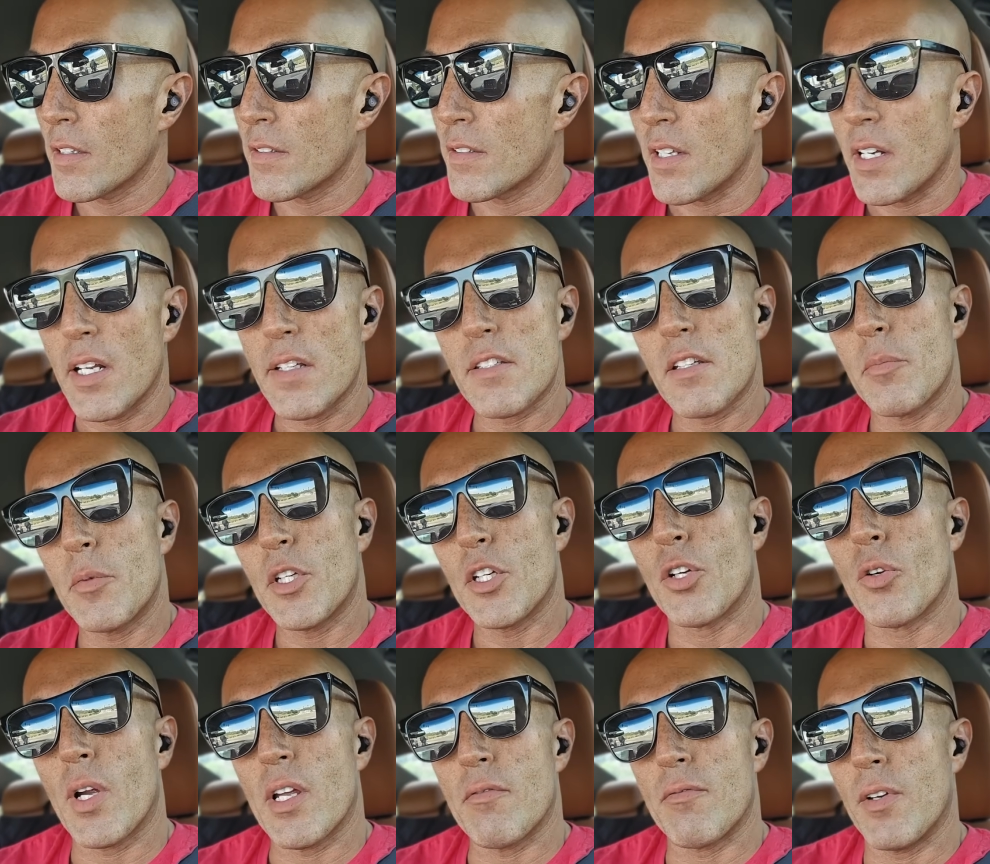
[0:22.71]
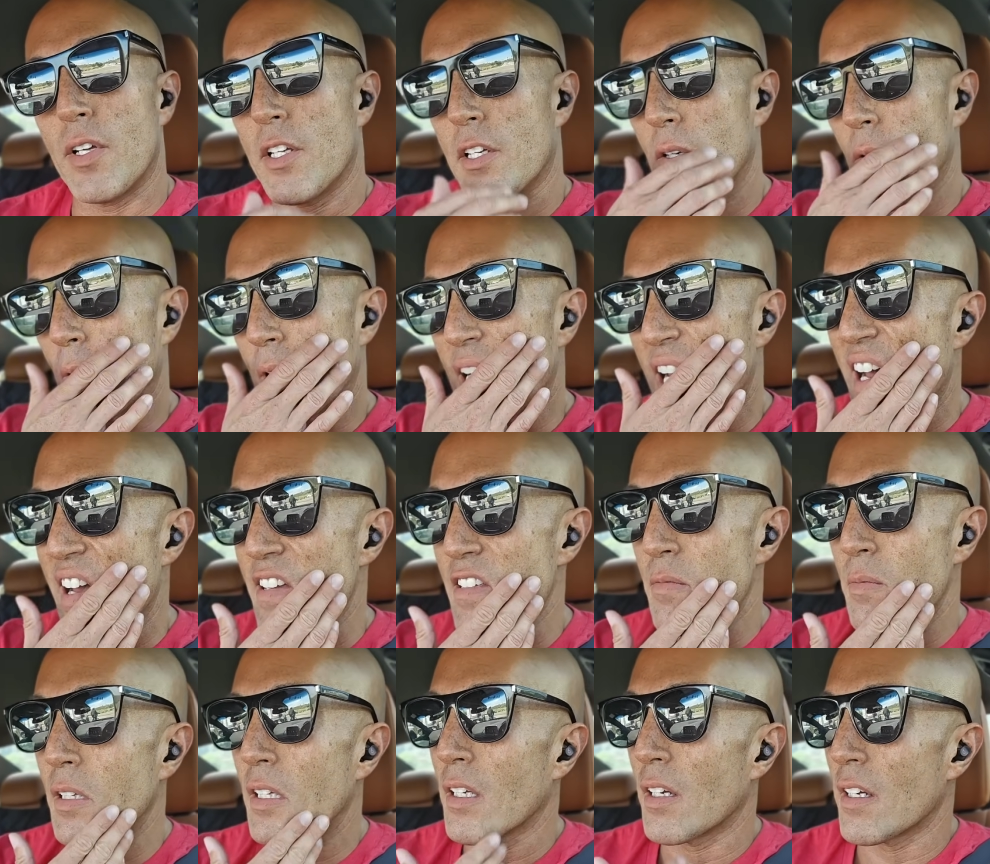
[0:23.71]
Today's going to be a great video, guys,
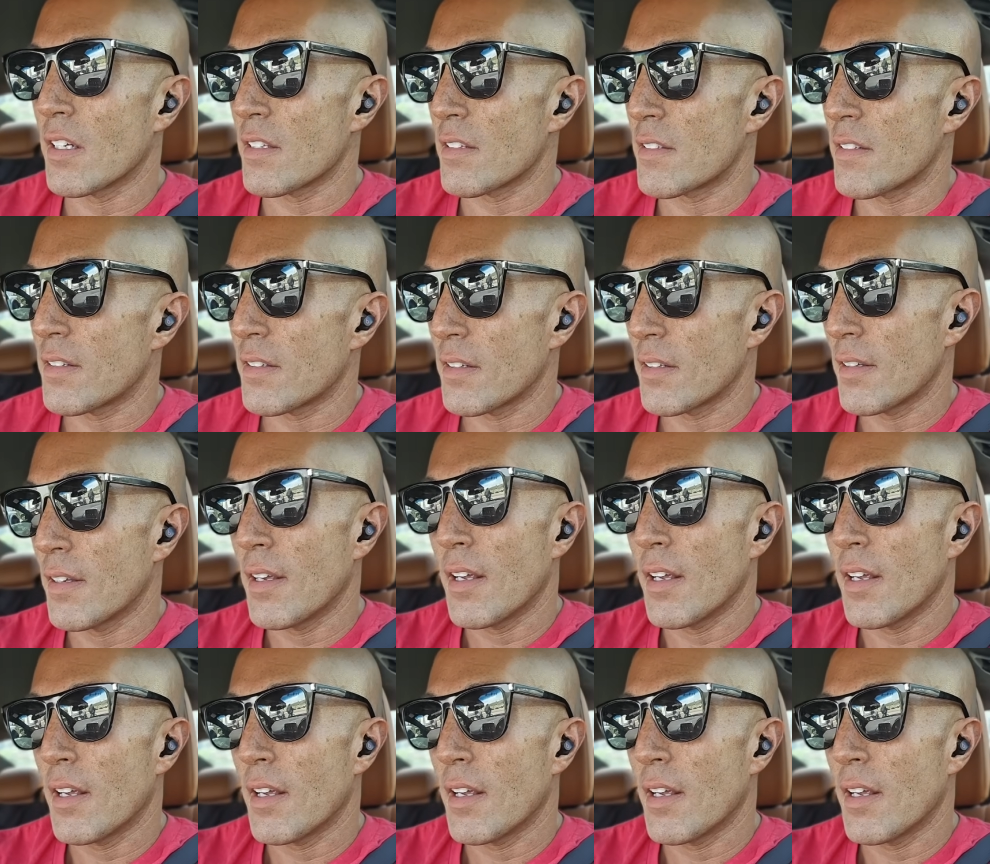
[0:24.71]
because